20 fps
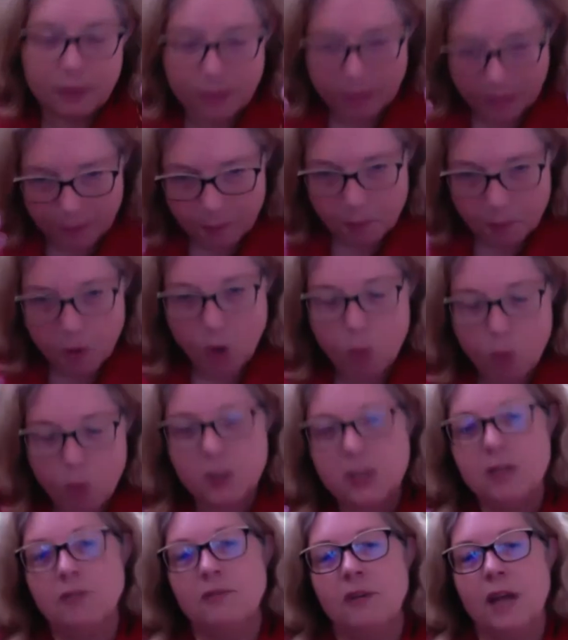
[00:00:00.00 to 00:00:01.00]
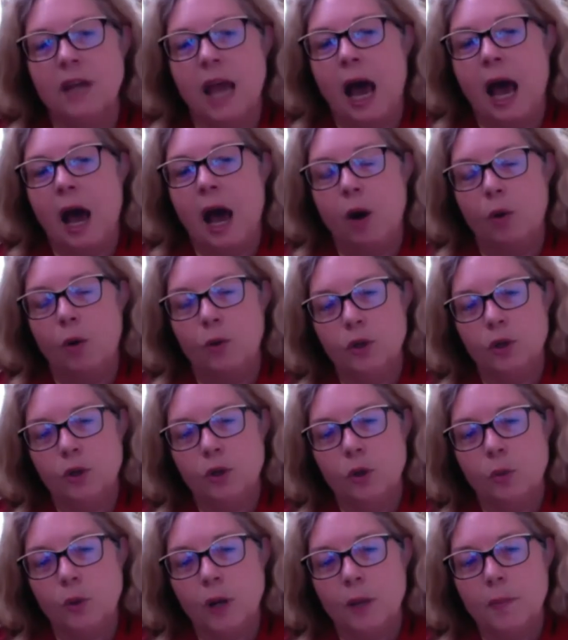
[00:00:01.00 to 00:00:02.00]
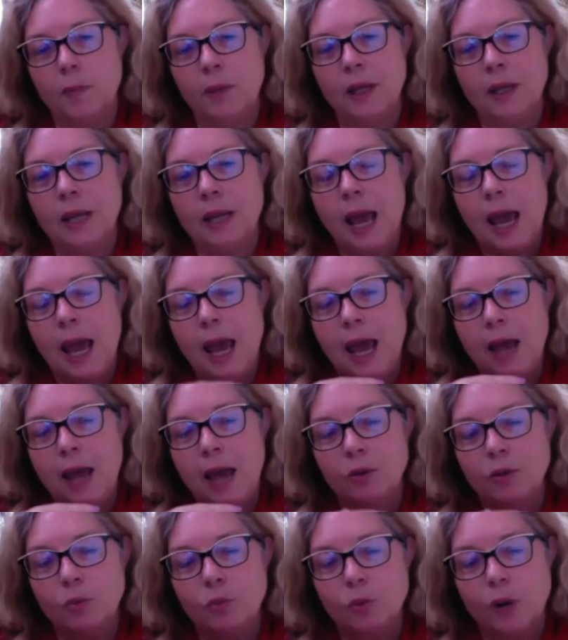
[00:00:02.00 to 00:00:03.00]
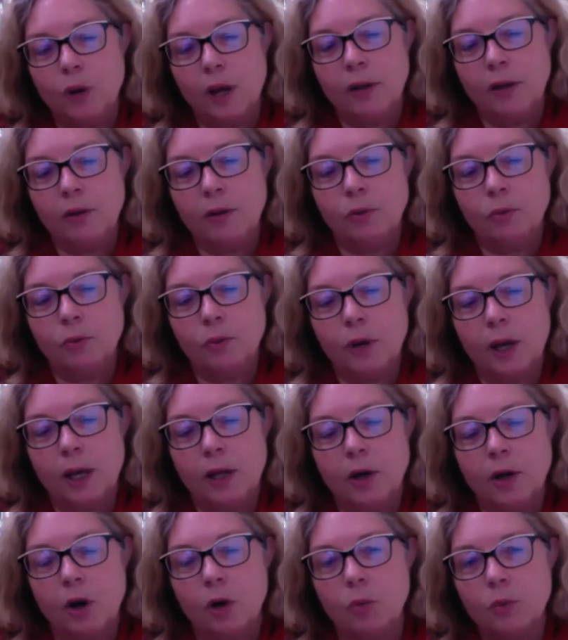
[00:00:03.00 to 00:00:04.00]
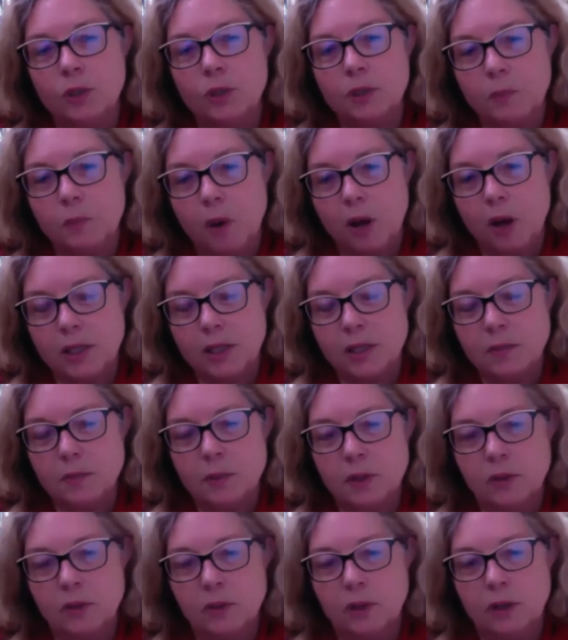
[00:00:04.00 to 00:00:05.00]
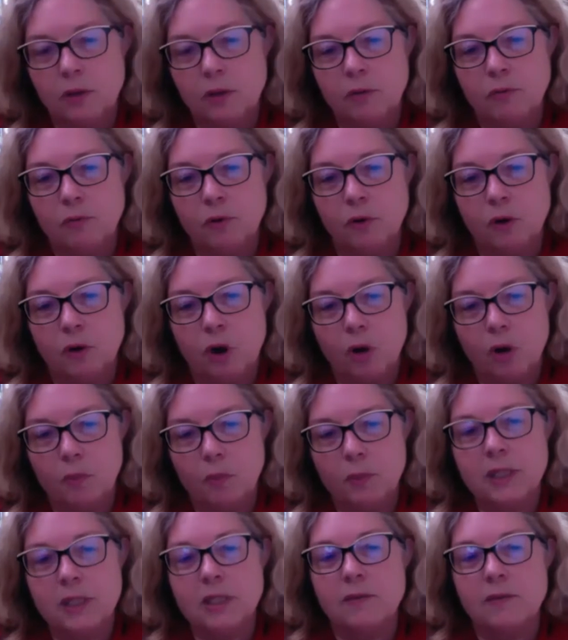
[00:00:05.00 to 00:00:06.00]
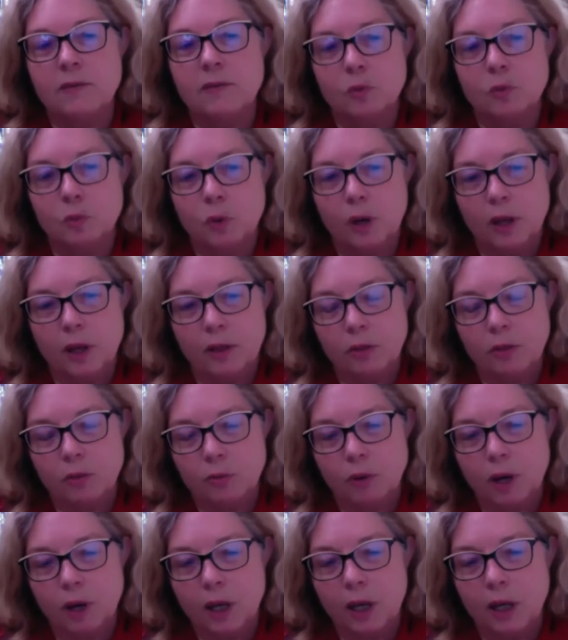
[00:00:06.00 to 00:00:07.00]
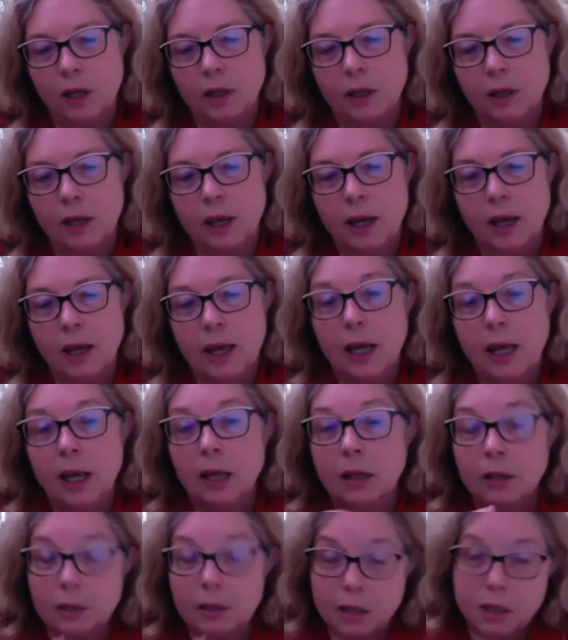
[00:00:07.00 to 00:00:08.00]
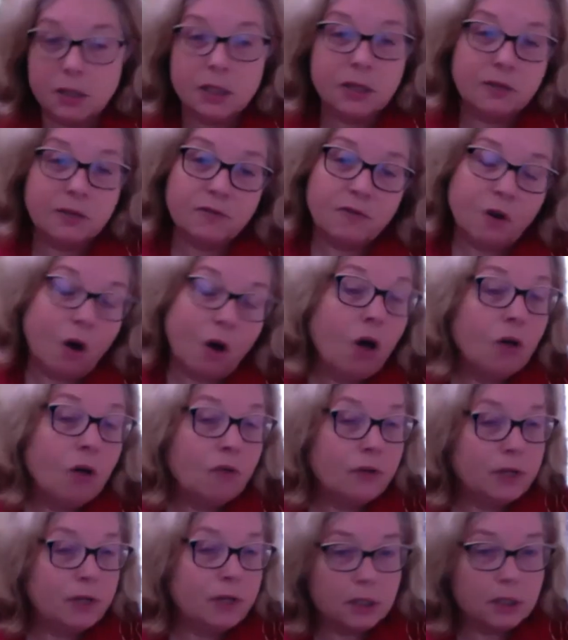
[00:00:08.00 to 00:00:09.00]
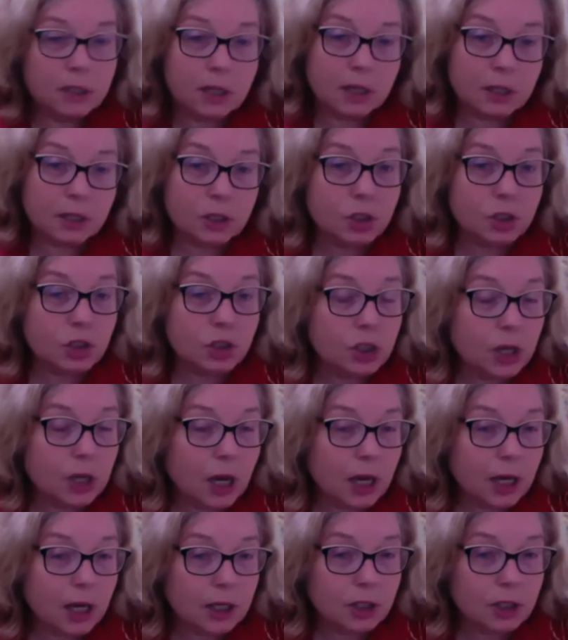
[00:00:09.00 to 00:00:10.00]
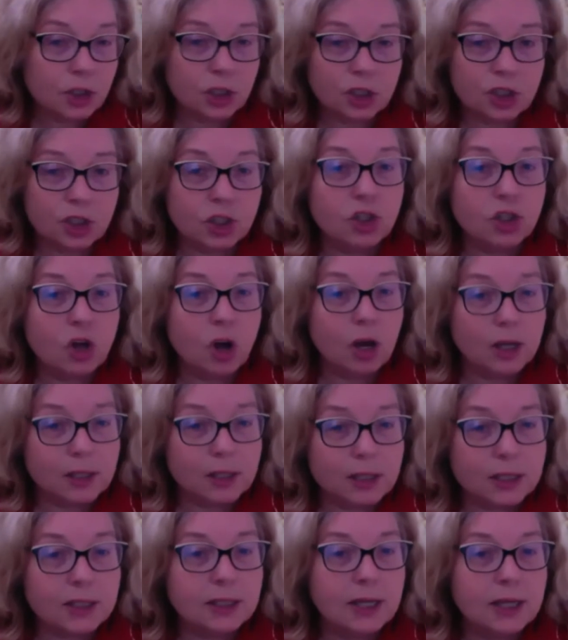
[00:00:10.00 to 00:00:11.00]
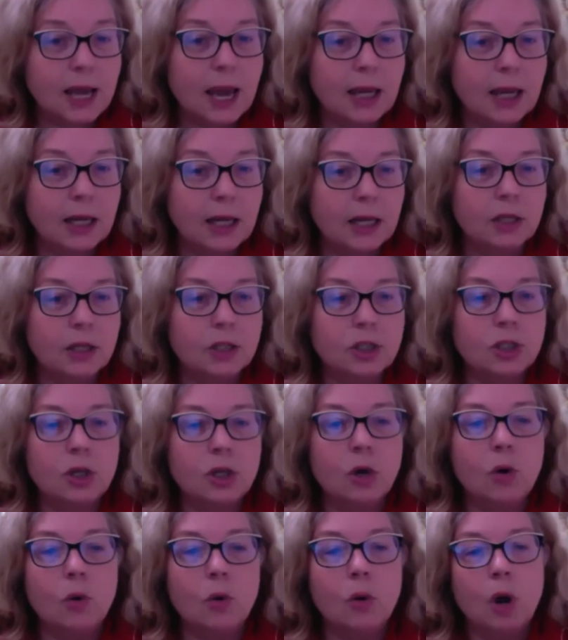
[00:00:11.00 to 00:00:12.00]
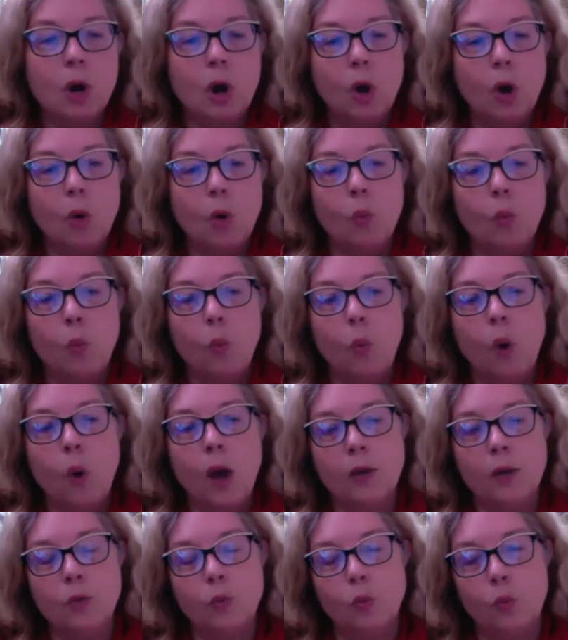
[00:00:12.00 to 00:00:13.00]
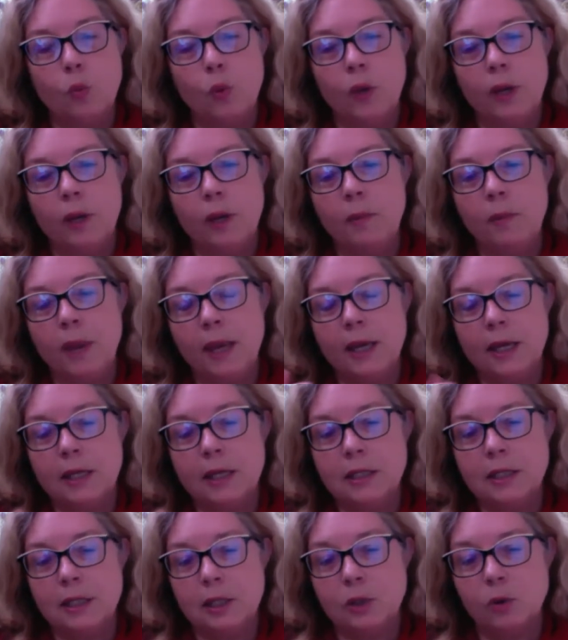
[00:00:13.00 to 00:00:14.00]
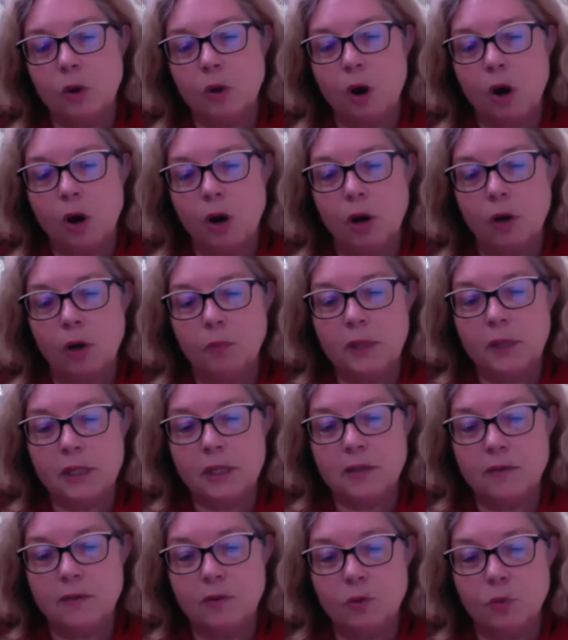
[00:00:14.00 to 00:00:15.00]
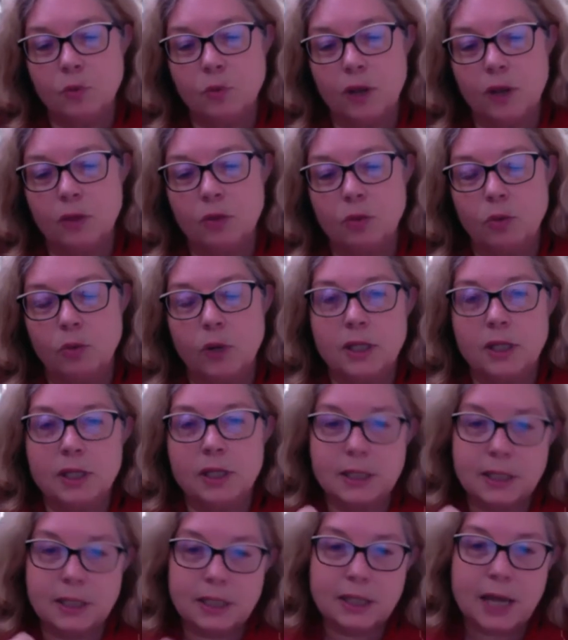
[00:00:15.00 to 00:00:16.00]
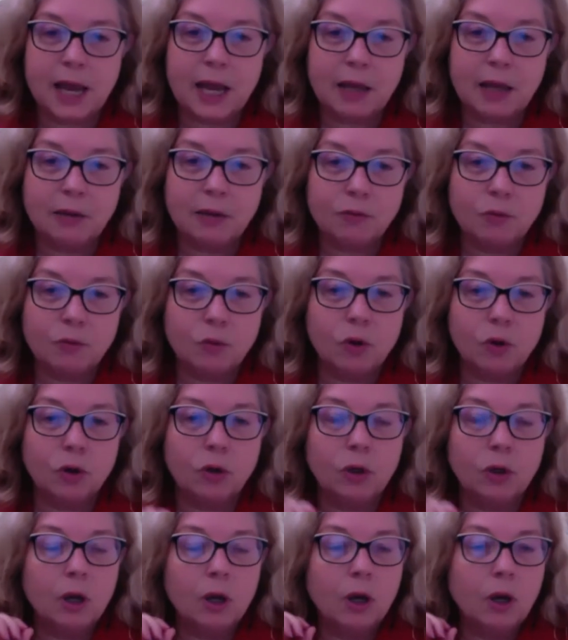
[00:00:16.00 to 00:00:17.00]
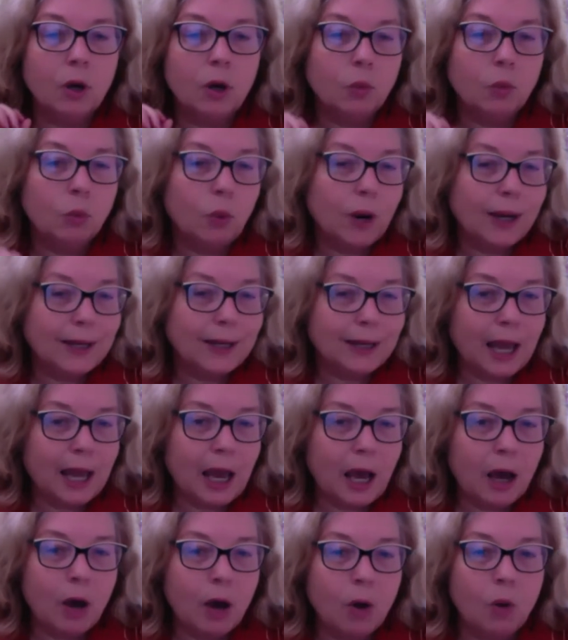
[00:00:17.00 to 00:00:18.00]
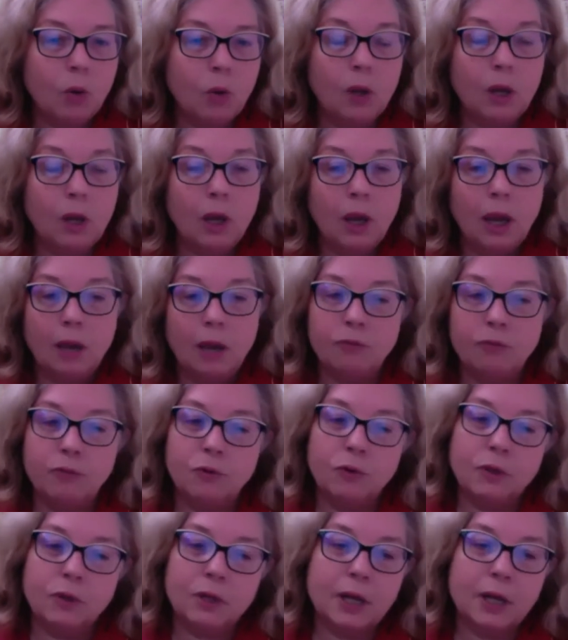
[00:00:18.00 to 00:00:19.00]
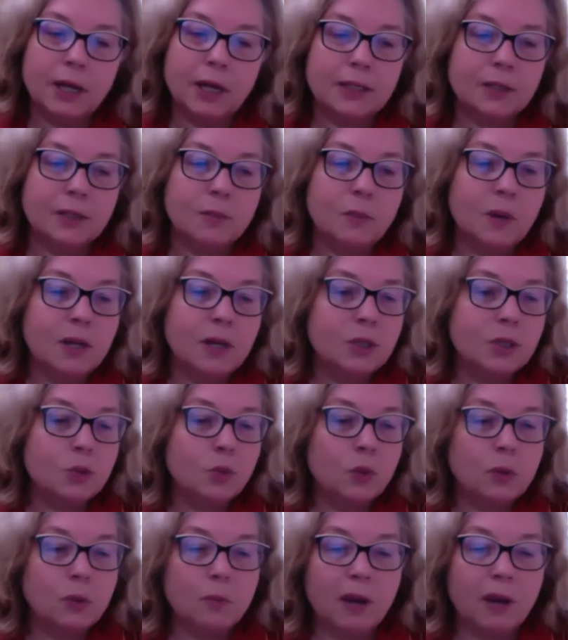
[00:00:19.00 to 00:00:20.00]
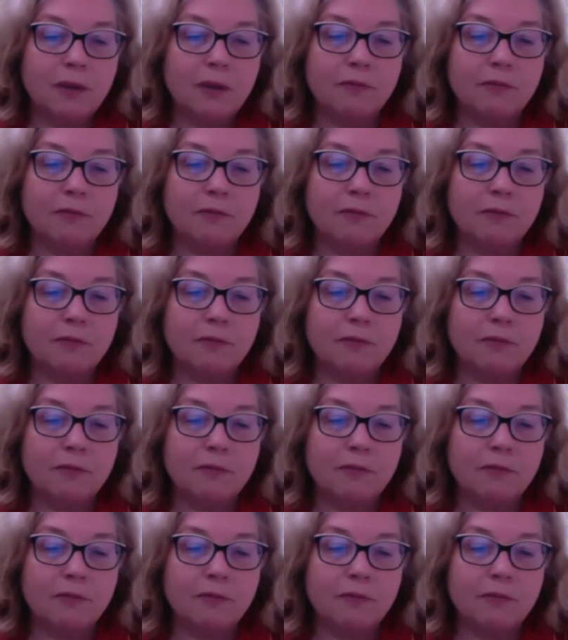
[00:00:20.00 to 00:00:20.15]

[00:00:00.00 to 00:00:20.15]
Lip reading: the moment of now, you know what I mean? And the red thread, our responsibility for our piece of the red thread does evolve and it does change. It's not static. So what we may consider our piece of the red thread to stand for right now and for the next months, we might